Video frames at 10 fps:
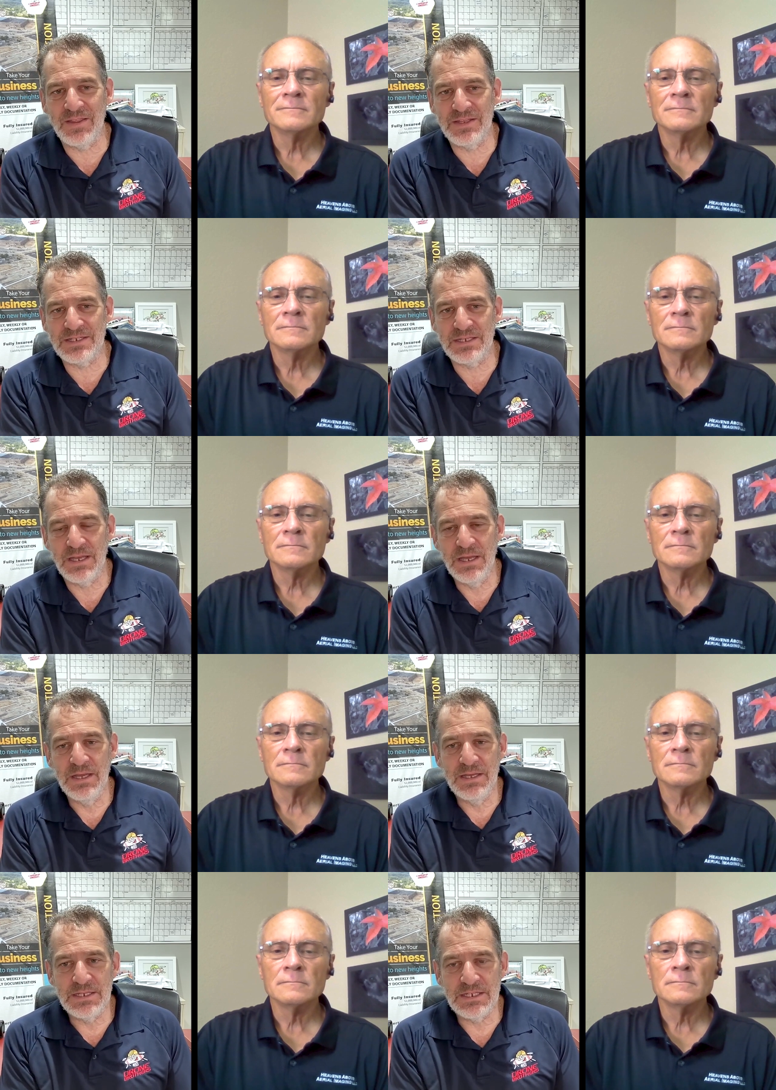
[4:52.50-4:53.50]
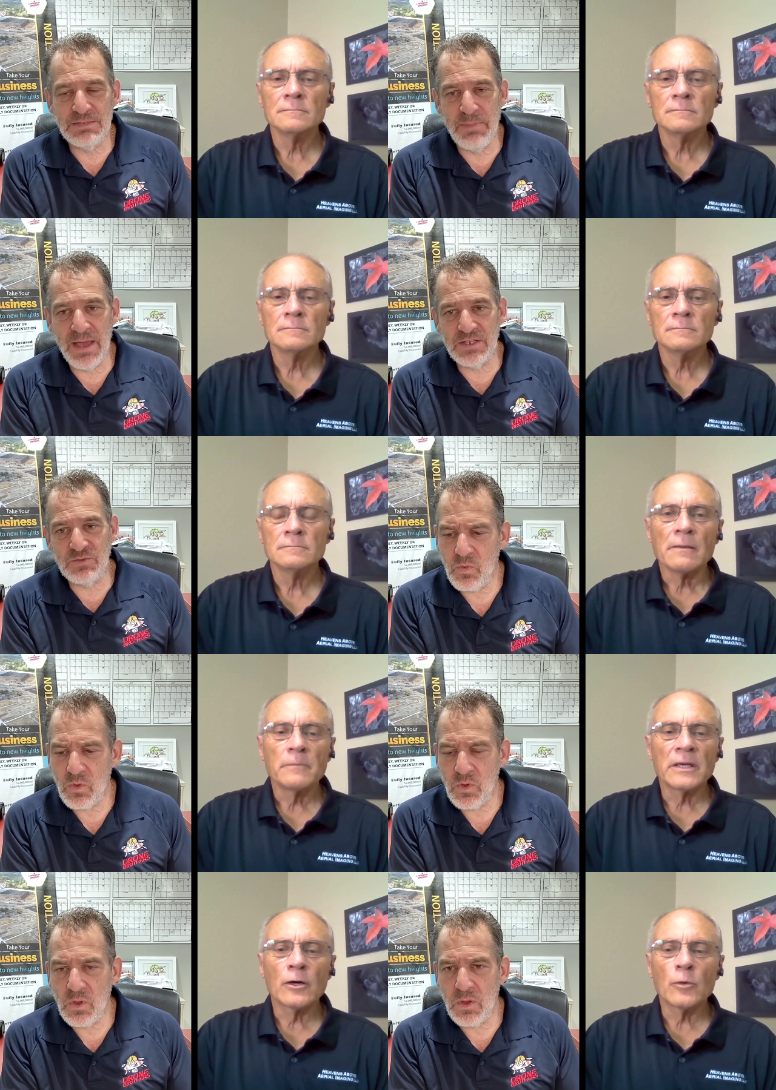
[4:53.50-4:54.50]
Speaker 1: in this space?
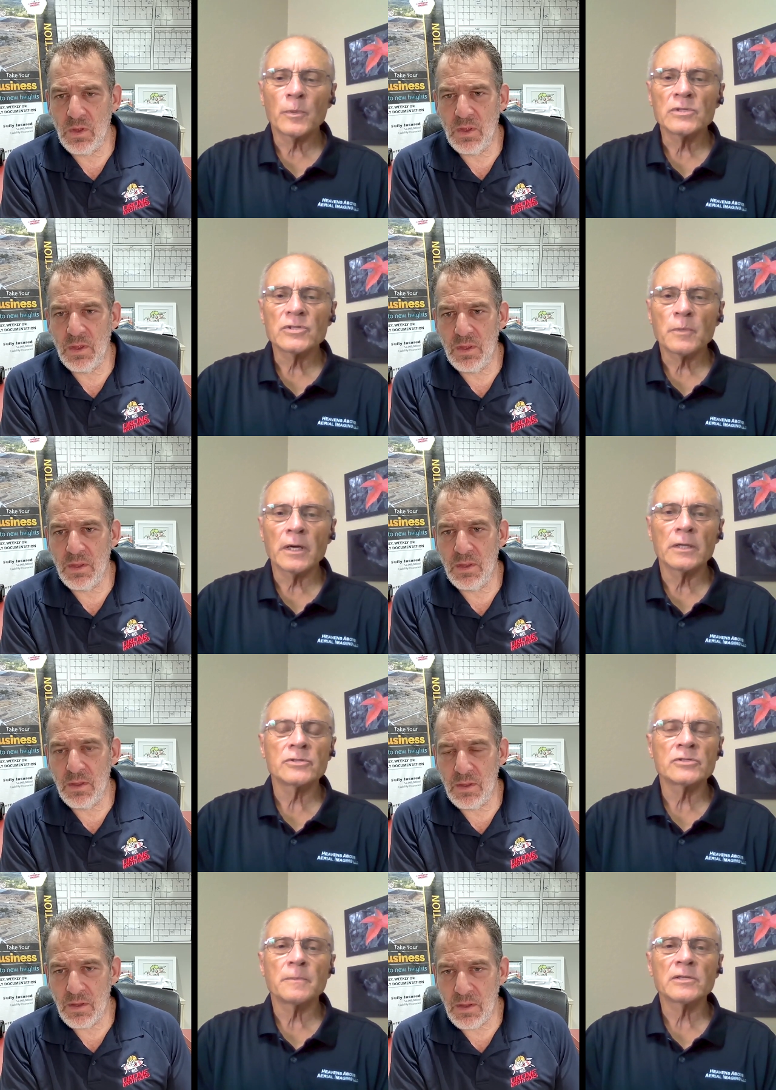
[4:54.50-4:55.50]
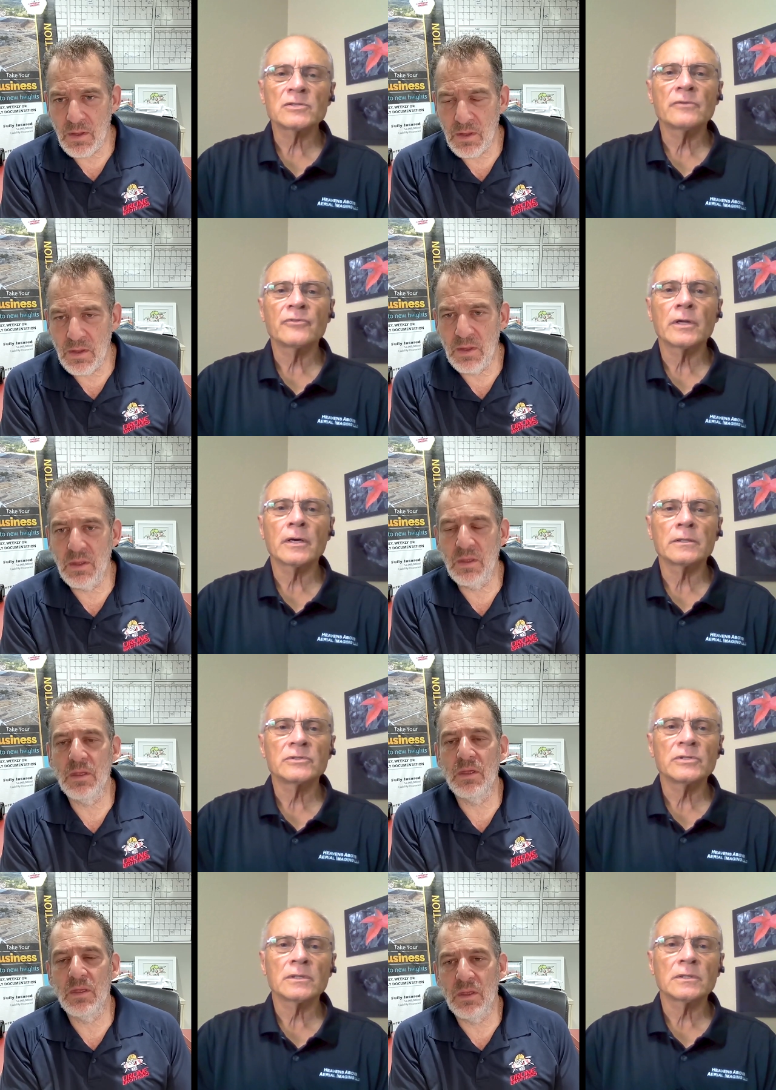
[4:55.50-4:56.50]
Speaker 2: Be an open sponge, especially if you're not
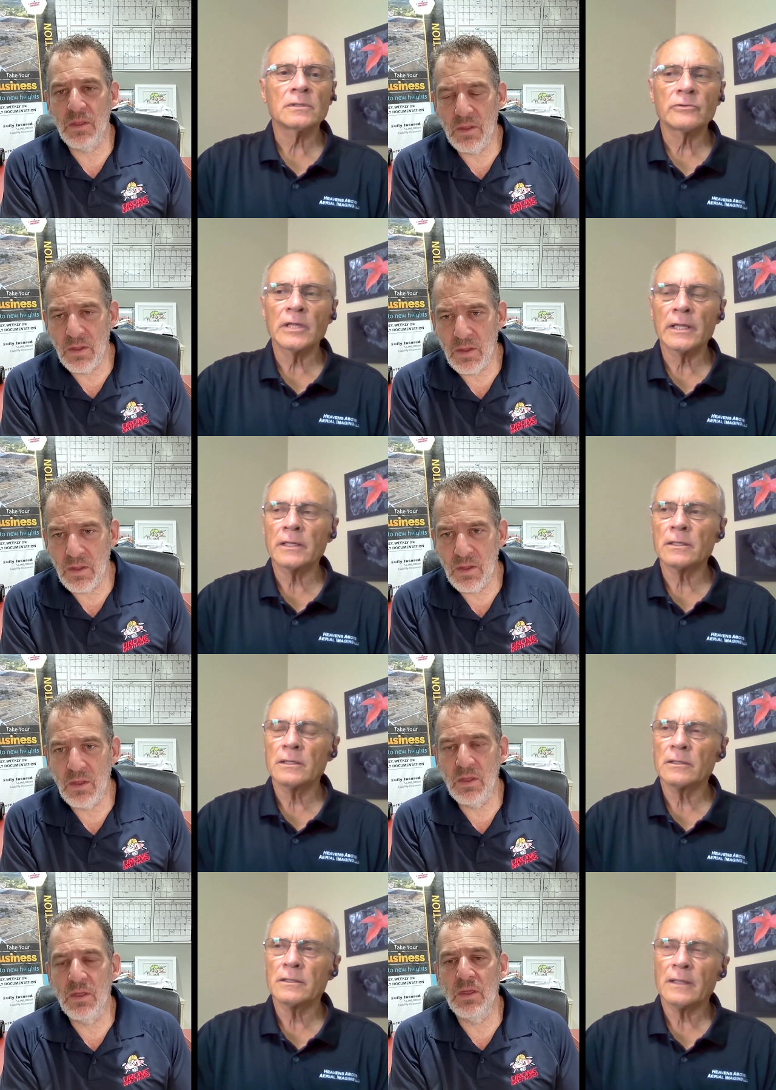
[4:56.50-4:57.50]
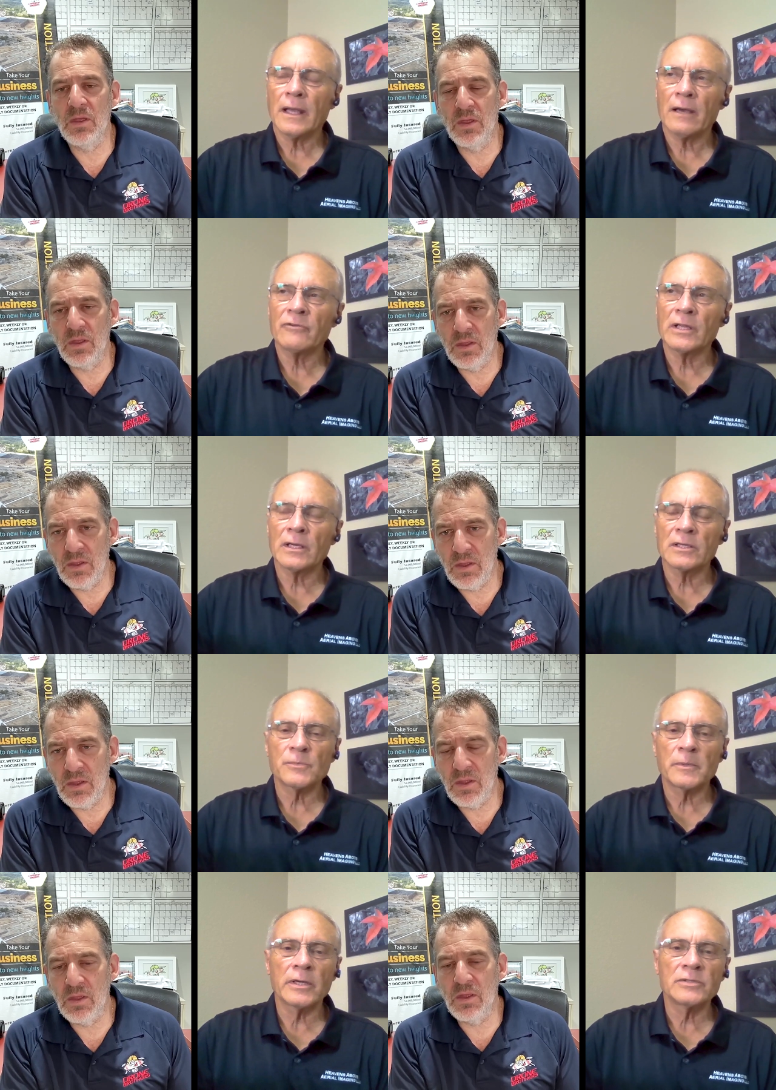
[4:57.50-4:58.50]
uh, really have any
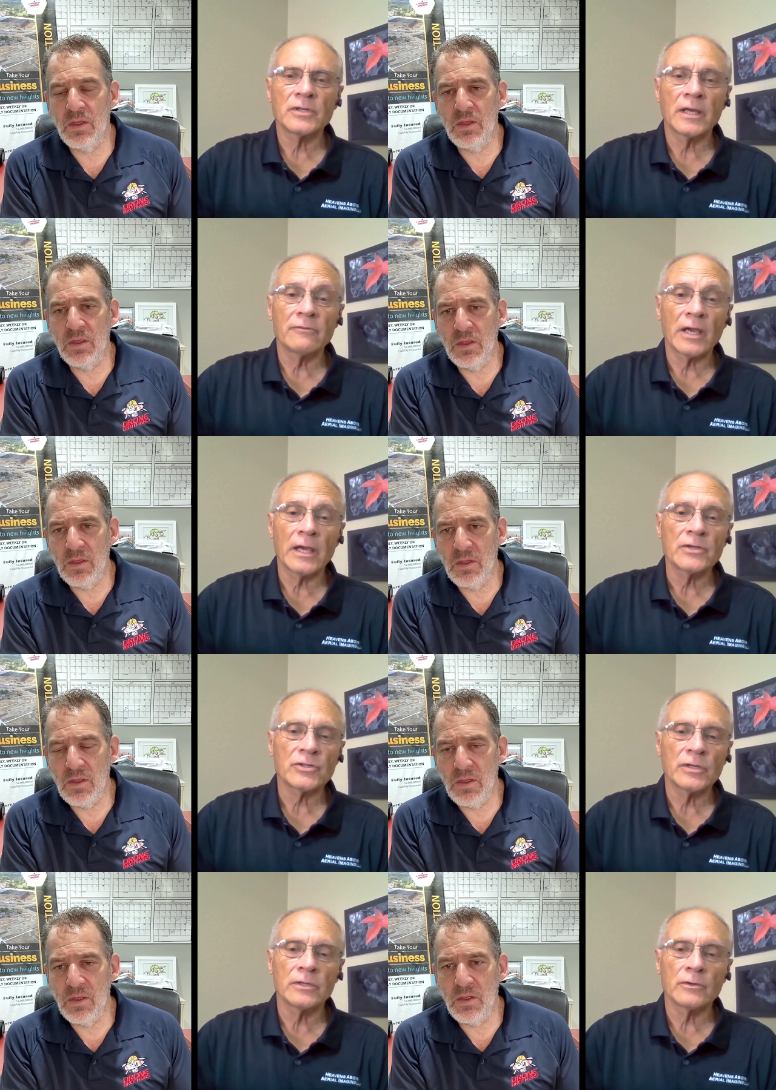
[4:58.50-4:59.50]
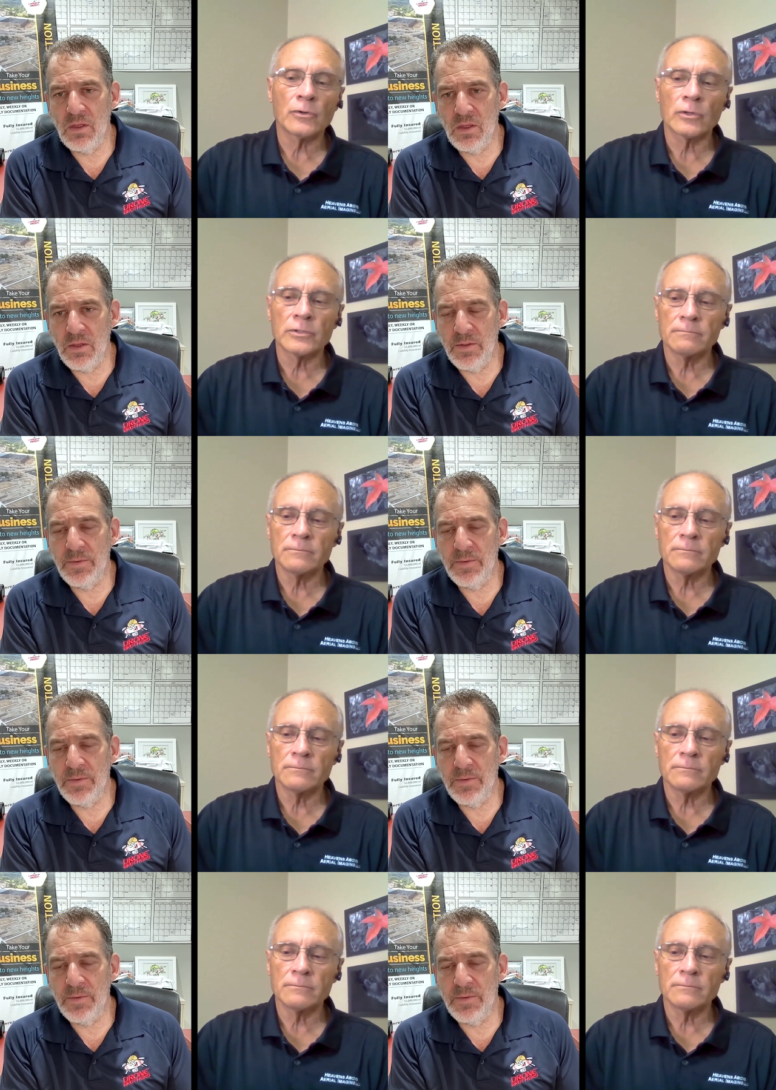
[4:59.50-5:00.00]
experience in aviation or,